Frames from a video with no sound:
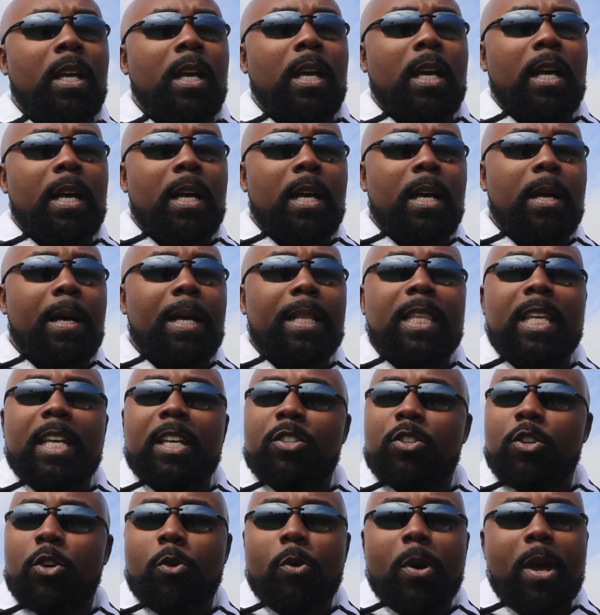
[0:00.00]
I think
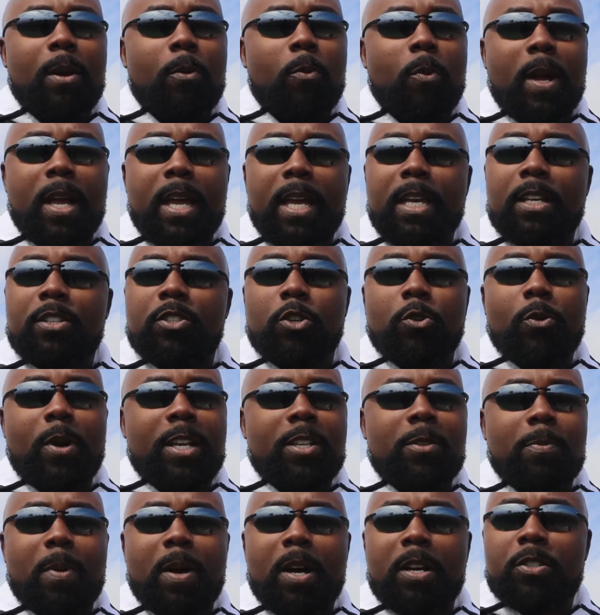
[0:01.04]
it's a great way, it's a great
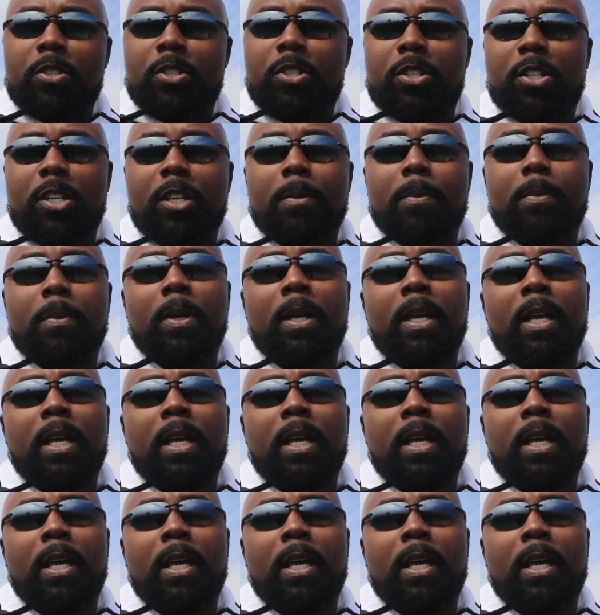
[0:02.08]
sponsorship,